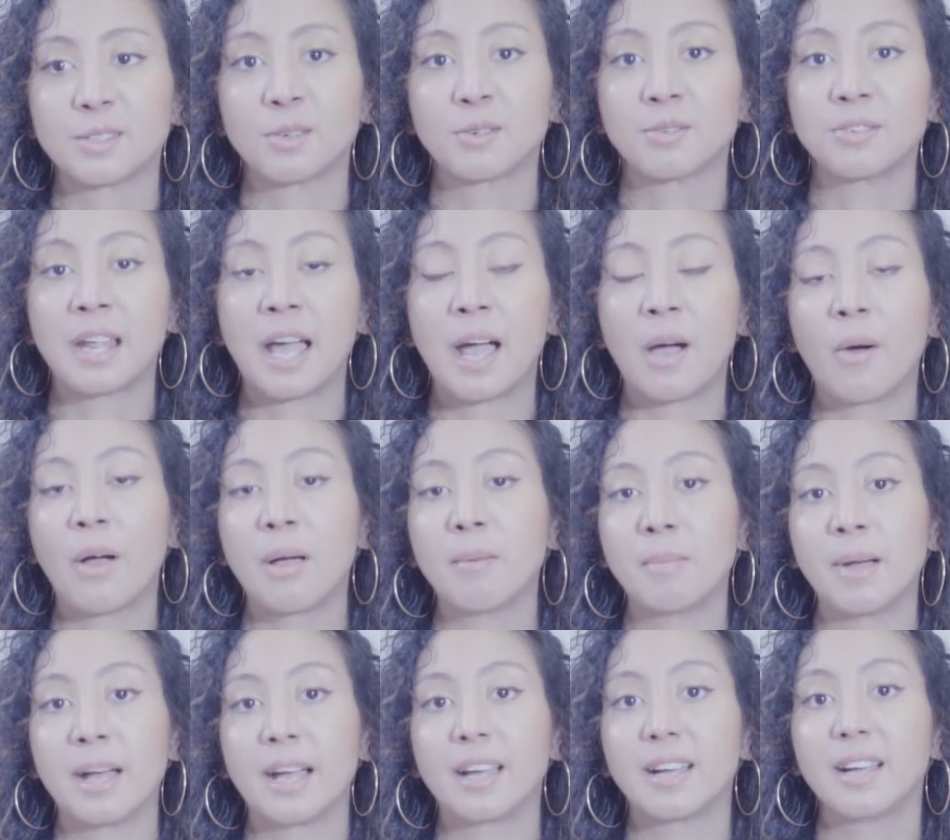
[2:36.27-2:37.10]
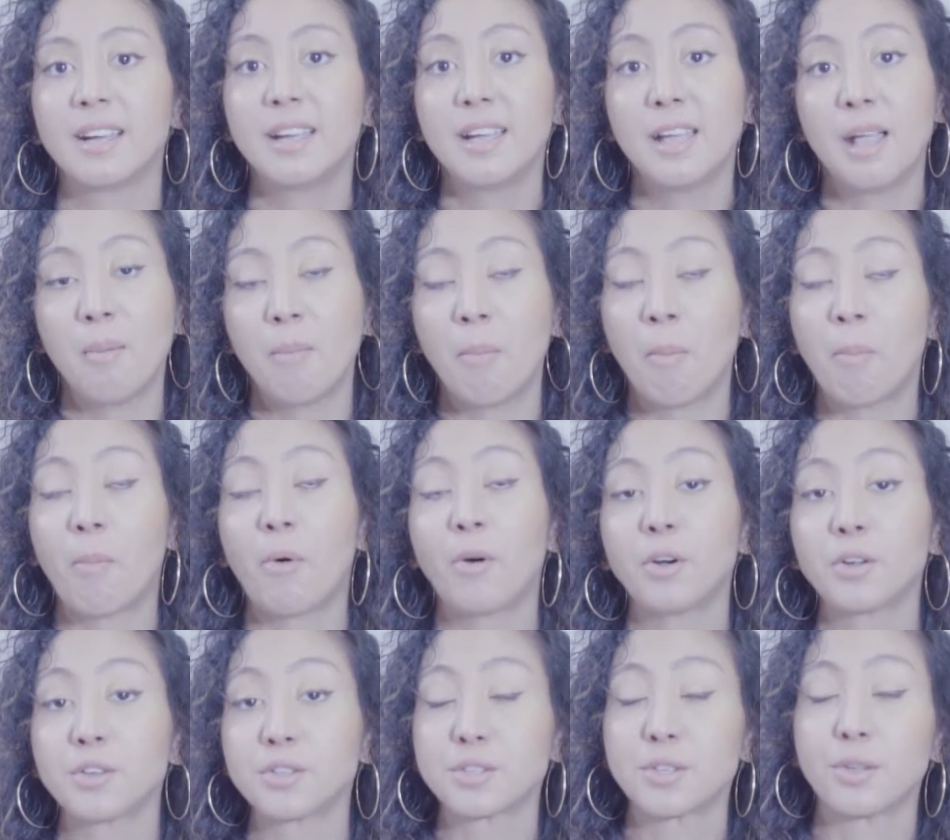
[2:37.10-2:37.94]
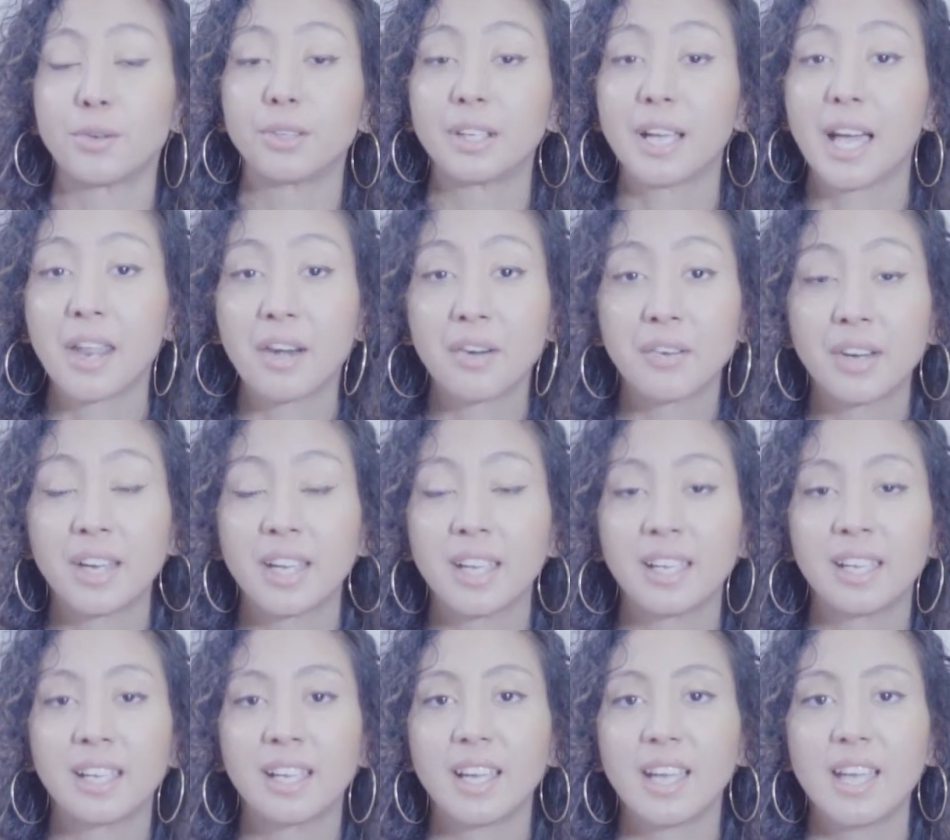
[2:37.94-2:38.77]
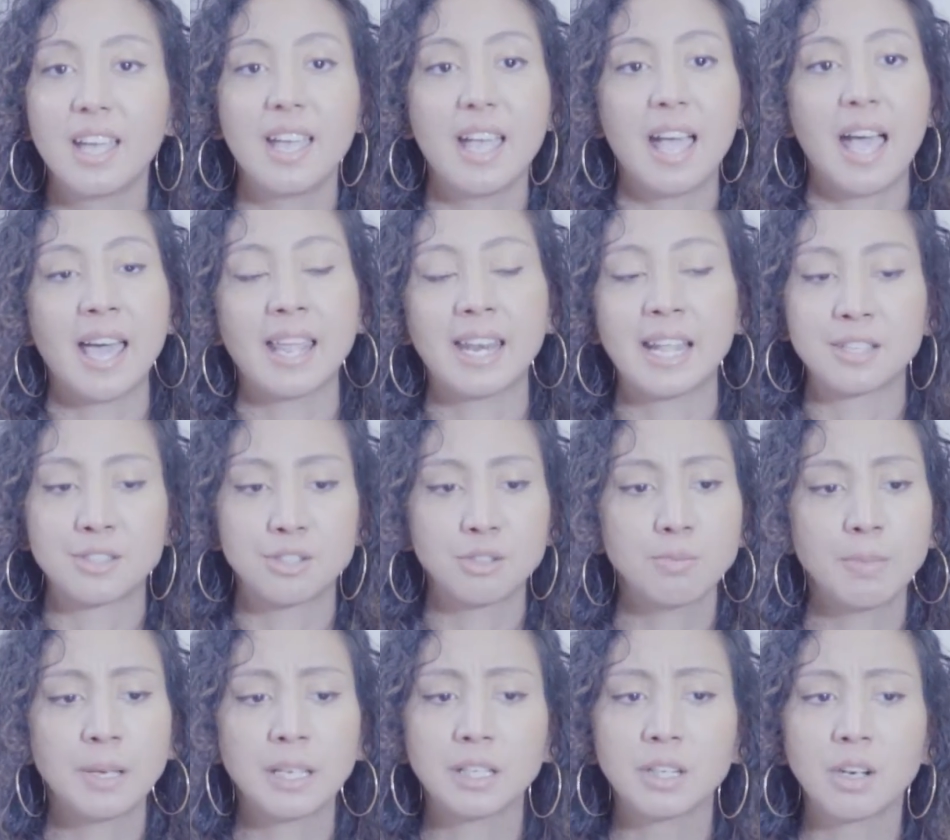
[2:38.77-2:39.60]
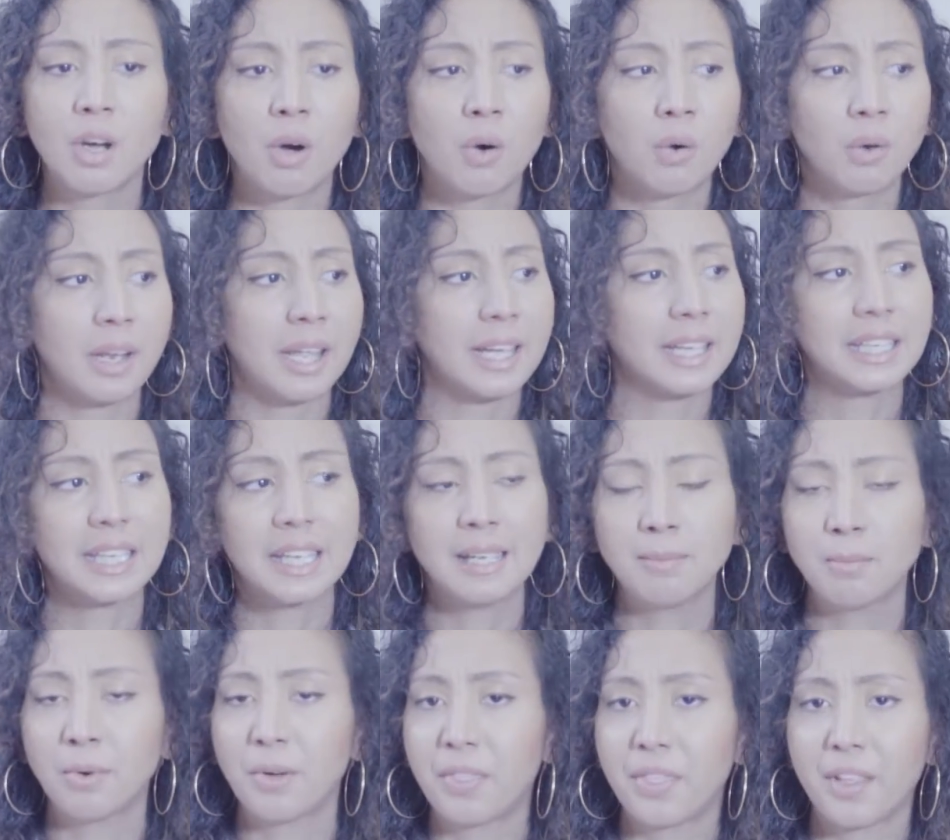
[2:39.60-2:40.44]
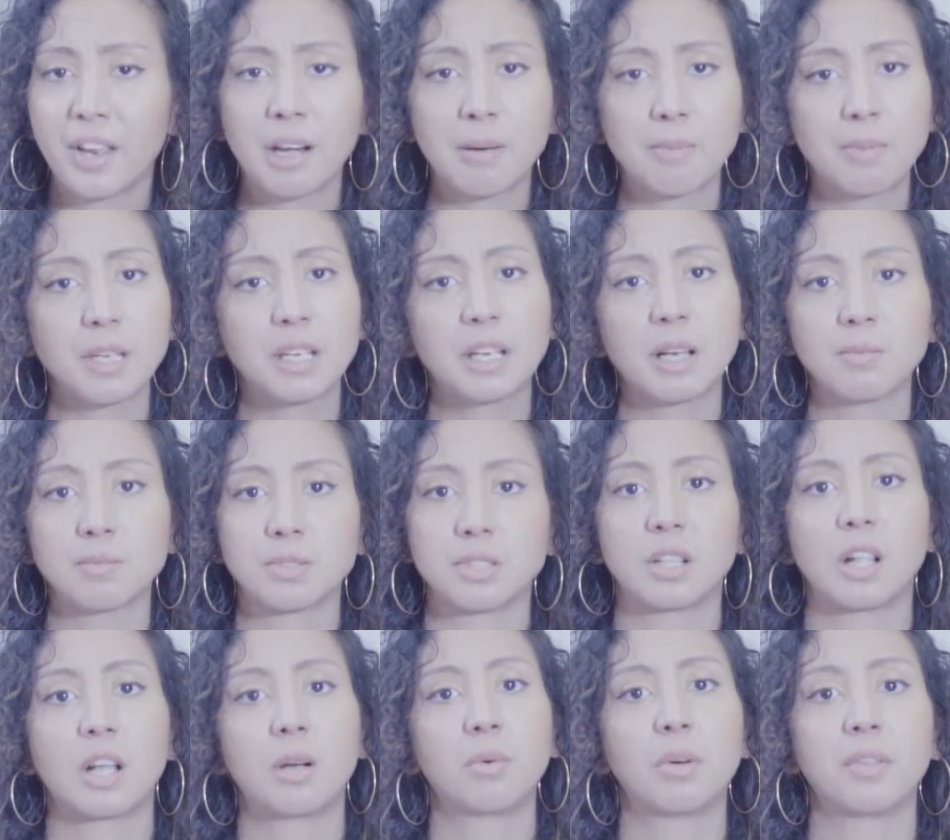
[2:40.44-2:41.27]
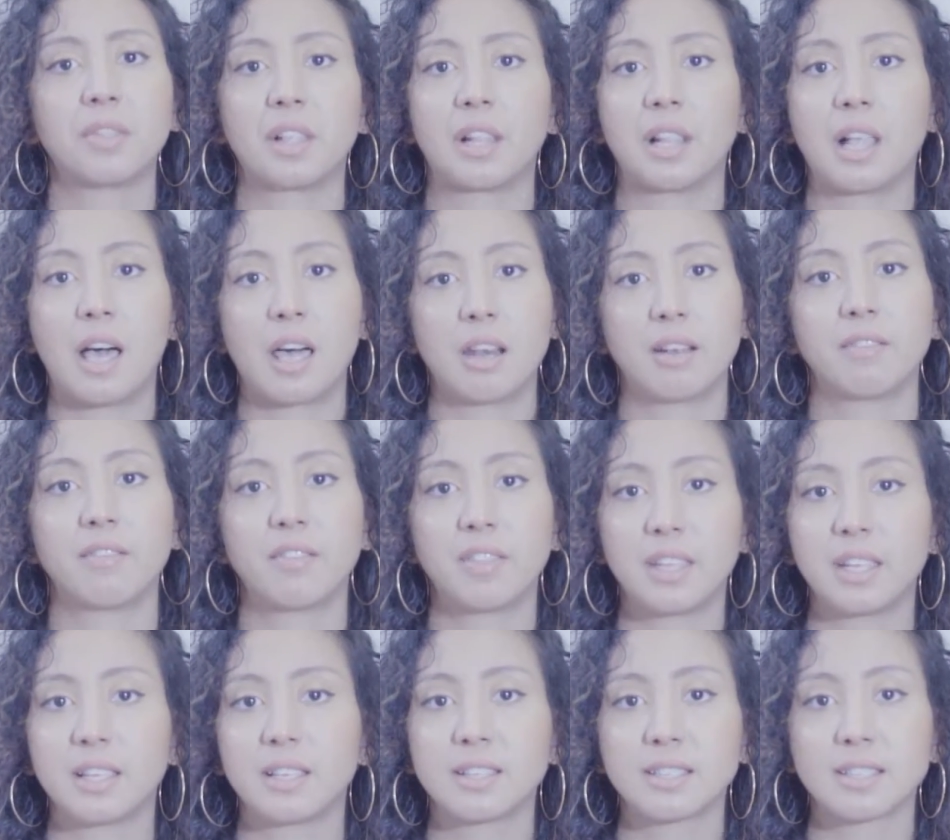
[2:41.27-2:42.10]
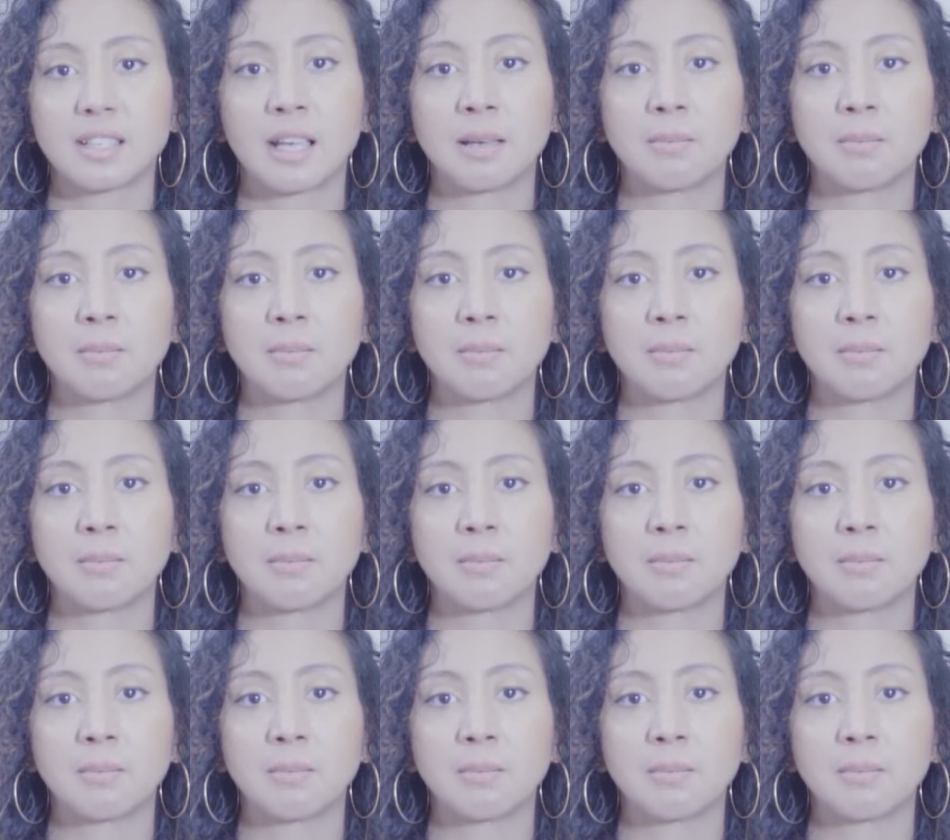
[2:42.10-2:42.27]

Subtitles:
So now I'm at Memorial Sloan Kettering. And as you may know, chemotherapy comes along with a lot of things.